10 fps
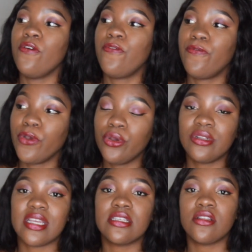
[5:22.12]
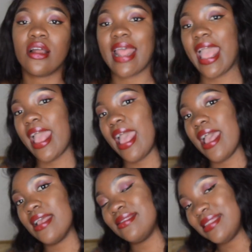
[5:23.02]
Food is not
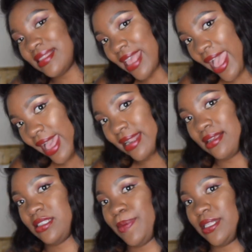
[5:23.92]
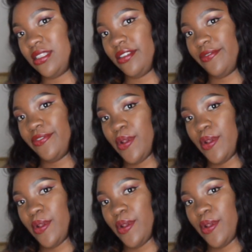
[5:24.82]
that expensive